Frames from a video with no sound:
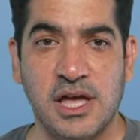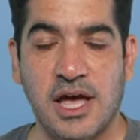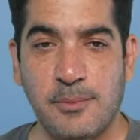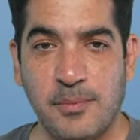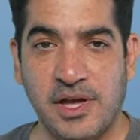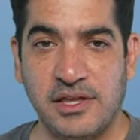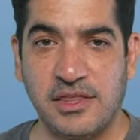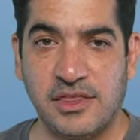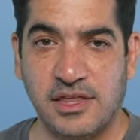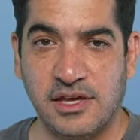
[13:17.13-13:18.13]
But
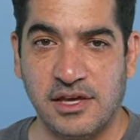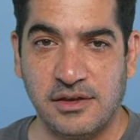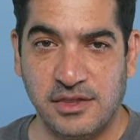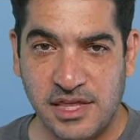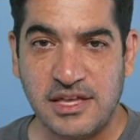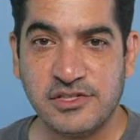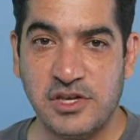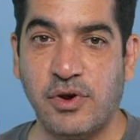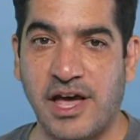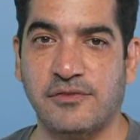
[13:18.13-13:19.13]
the thing is, you
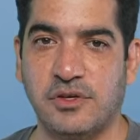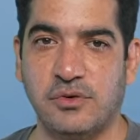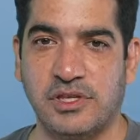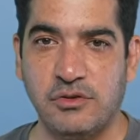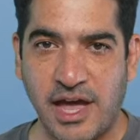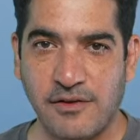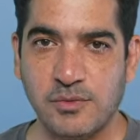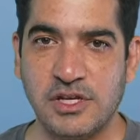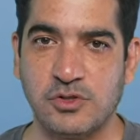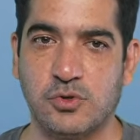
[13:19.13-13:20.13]
have to do it. You have to
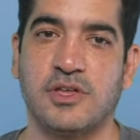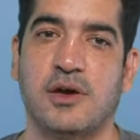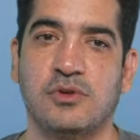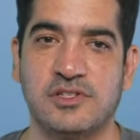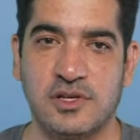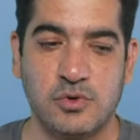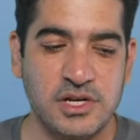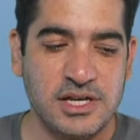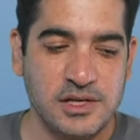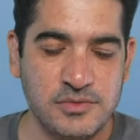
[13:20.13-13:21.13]
make sure that when someone
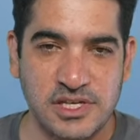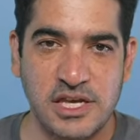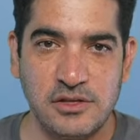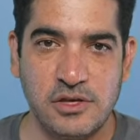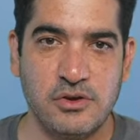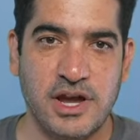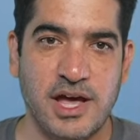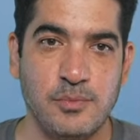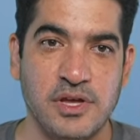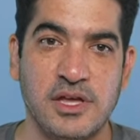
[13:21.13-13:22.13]
comes into your
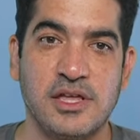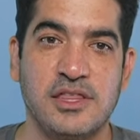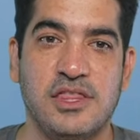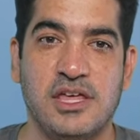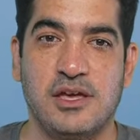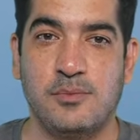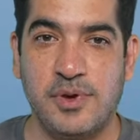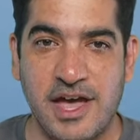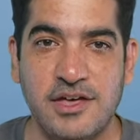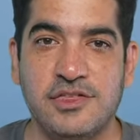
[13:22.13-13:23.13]
app, the
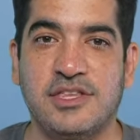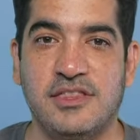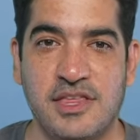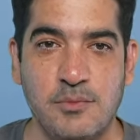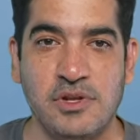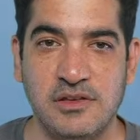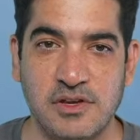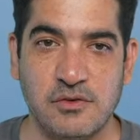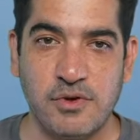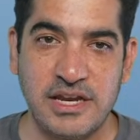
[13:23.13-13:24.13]
path to them leaving
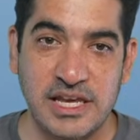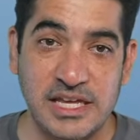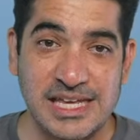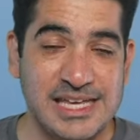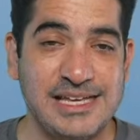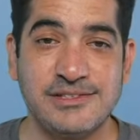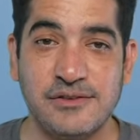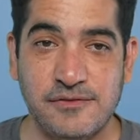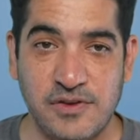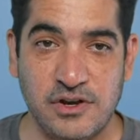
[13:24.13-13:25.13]
a rating is
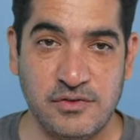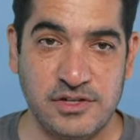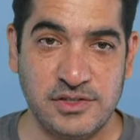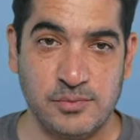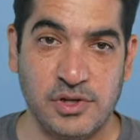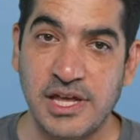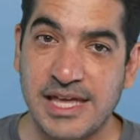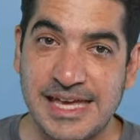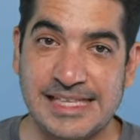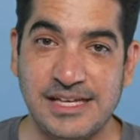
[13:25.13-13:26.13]
very simple.
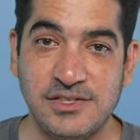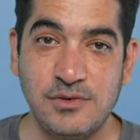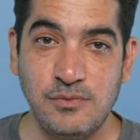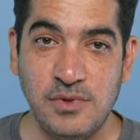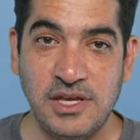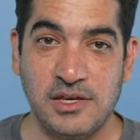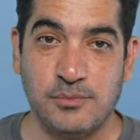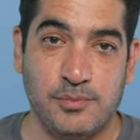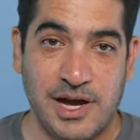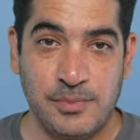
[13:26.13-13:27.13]
It doesn't mean
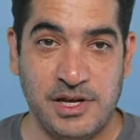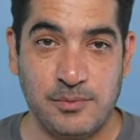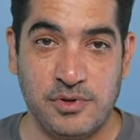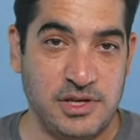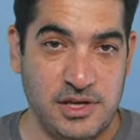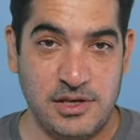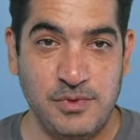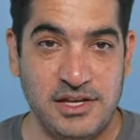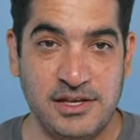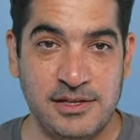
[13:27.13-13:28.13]
pop it up
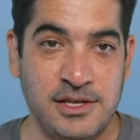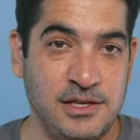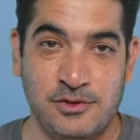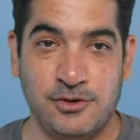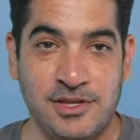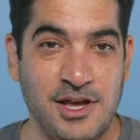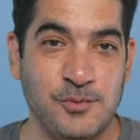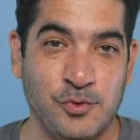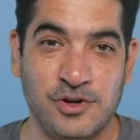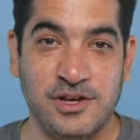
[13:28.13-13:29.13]
immediately during the
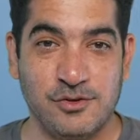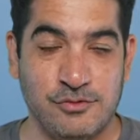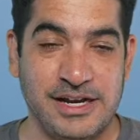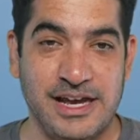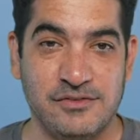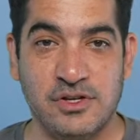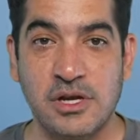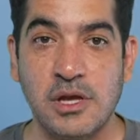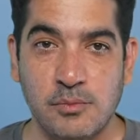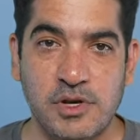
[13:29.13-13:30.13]
onboarding or right after,
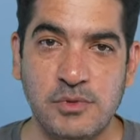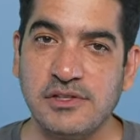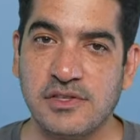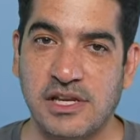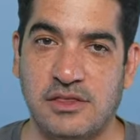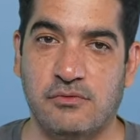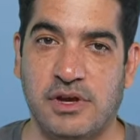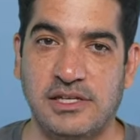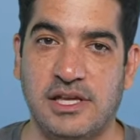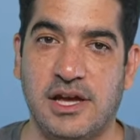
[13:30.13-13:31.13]
but it means that at the
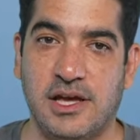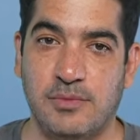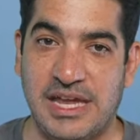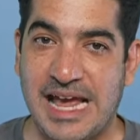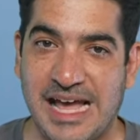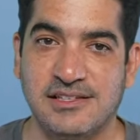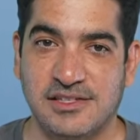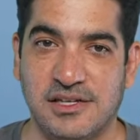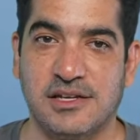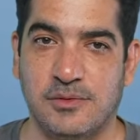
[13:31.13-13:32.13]
right time, it has
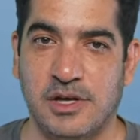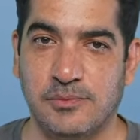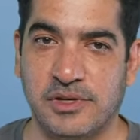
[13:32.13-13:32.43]
to come up.